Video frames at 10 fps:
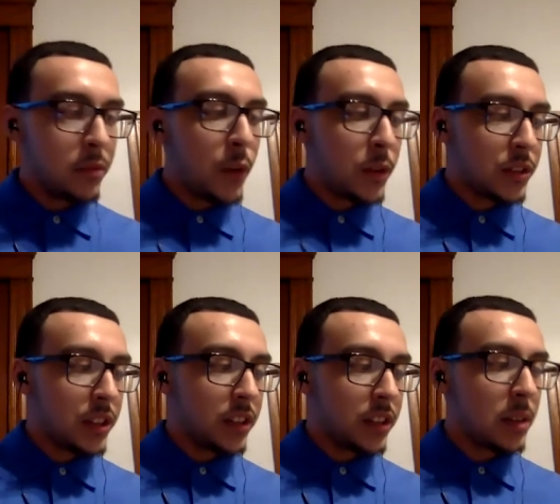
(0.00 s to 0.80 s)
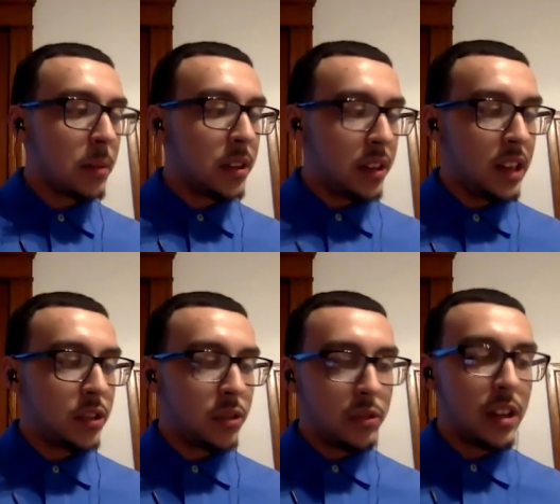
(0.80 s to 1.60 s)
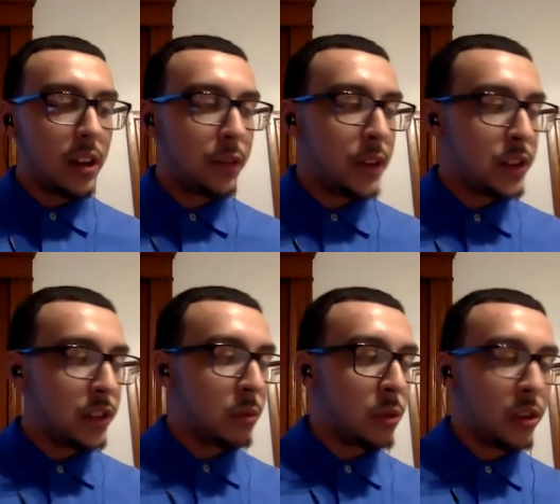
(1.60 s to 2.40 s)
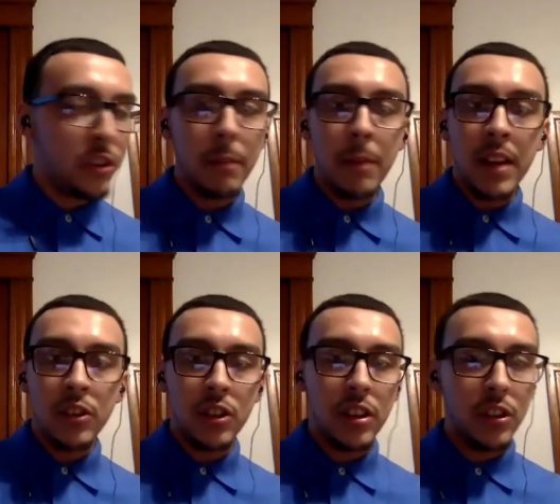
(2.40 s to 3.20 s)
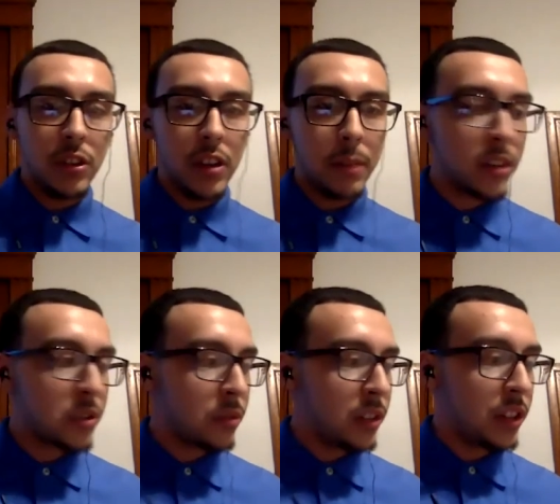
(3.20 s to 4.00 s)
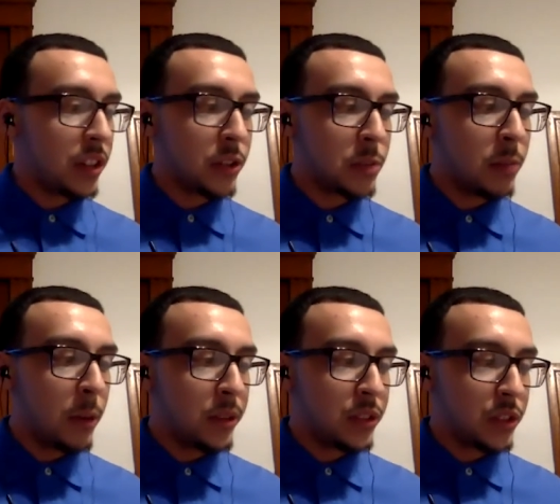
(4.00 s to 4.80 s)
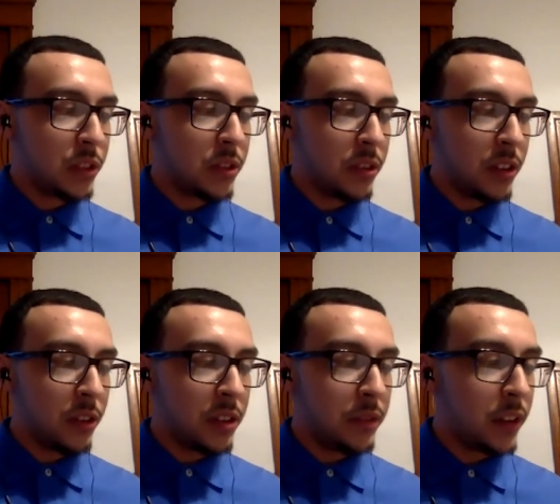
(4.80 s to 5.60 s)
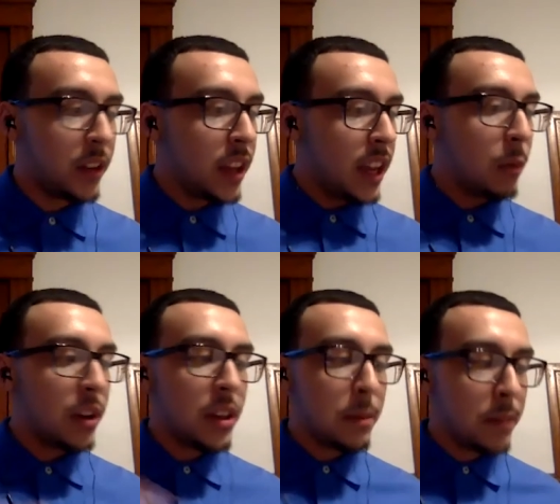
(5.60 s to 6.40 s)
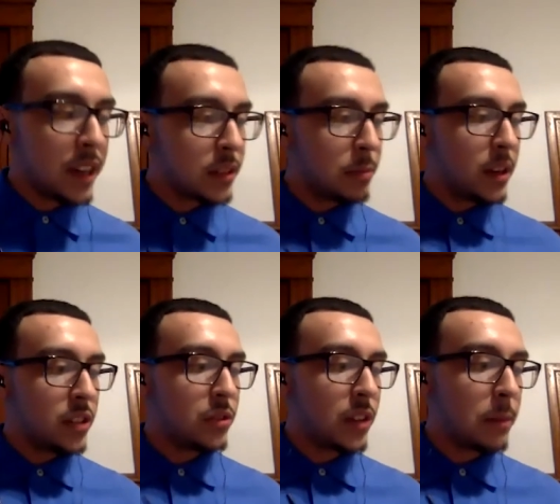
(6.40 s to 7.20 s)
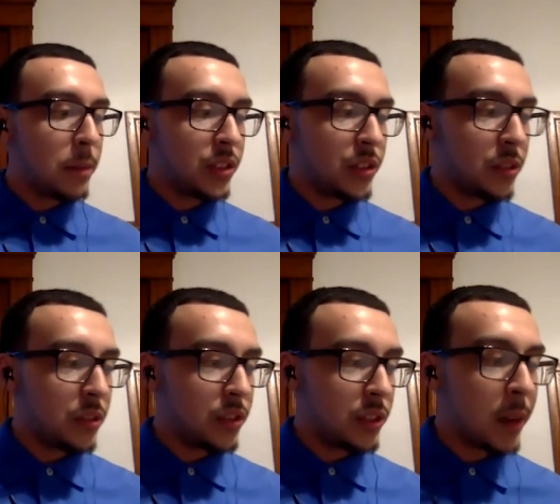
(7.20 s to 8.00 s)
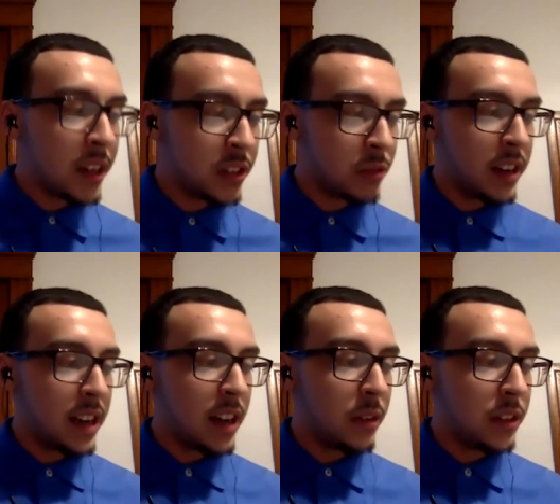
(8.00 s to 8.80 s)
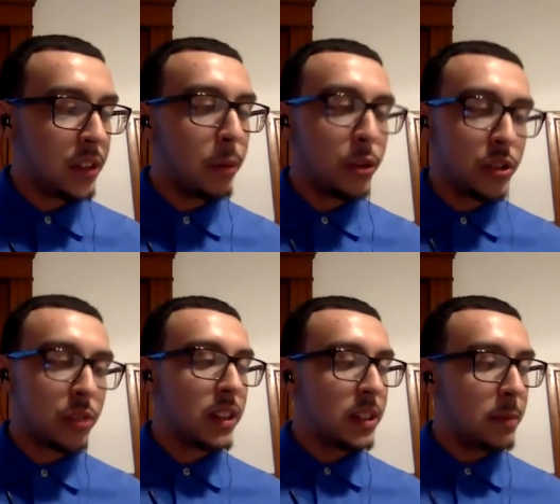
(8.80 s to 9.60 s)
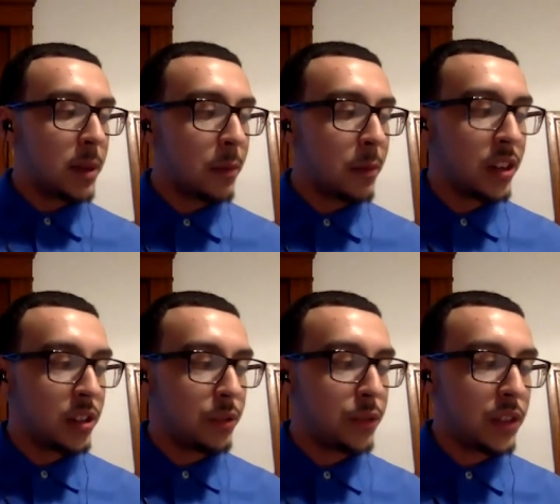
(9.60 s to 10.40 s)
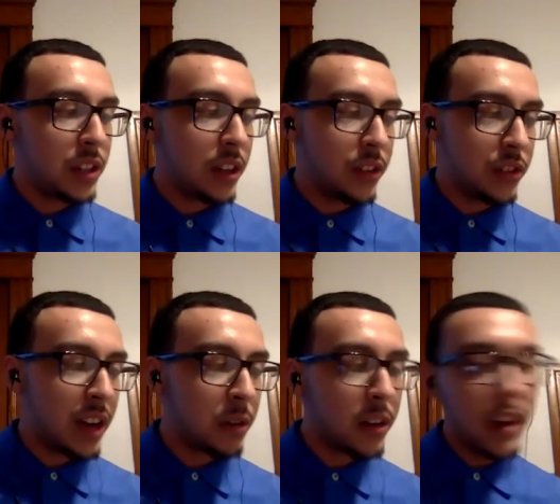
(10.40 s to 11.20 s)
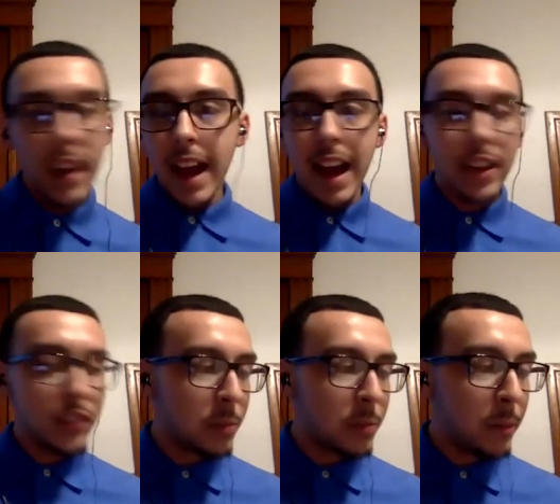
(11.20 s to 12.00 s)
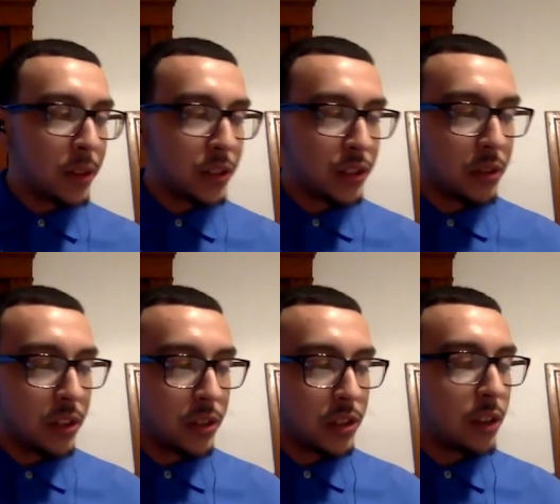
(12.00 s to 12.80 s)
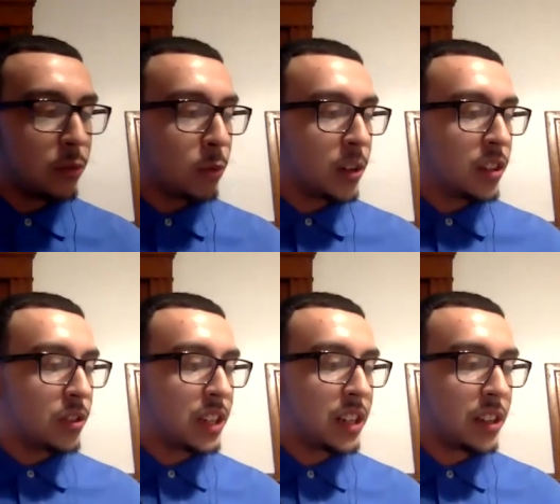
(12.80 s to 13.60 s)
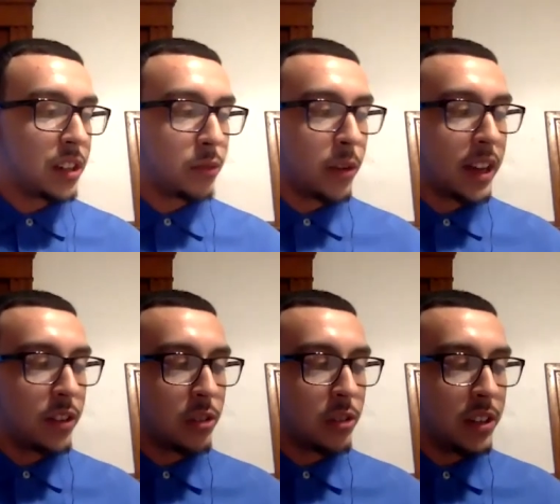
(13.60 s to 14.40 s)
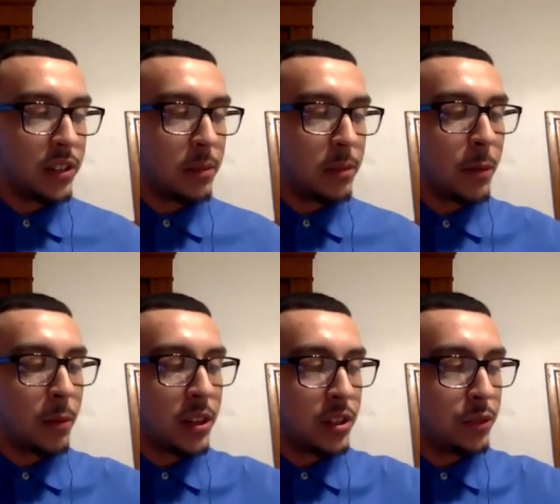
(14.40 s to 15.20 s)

focusing on some of the issues that are facing the ward. You had mentioned in your uh, press release that you're a small business owner in Olneyville. And one of the biggest issues on business owners' minds right now is the push to raise the minimum wage to $15 an hour. As a small business owner yourself, where do you stand on if Rhode Island should raise the minimum wage